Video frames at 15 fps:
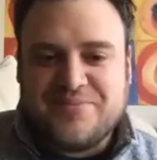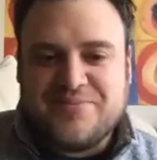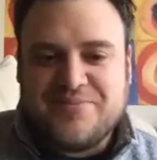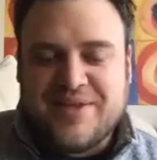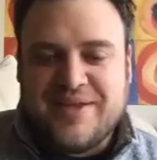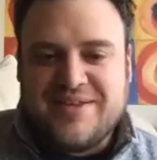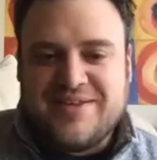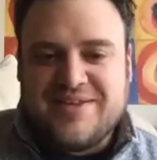
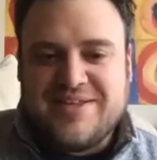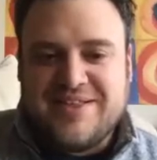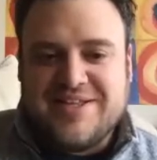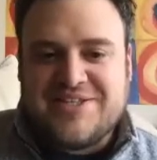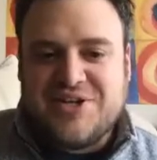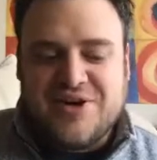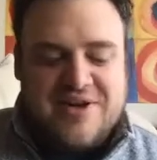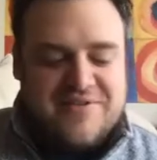At
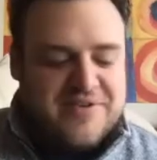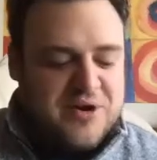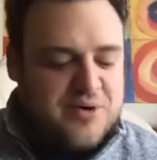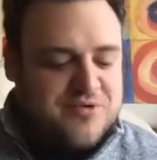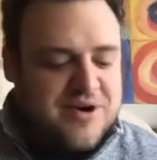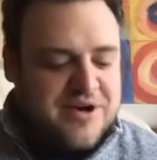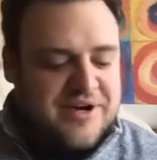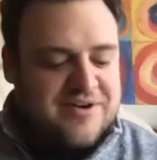least you don't have anyone
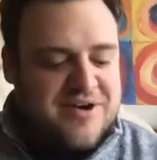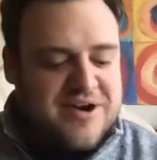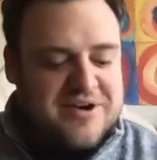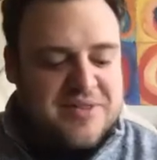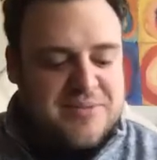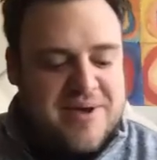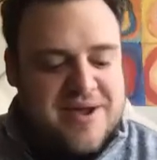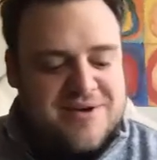running around
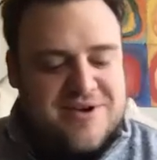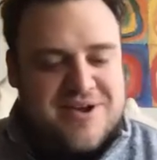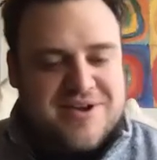in the background.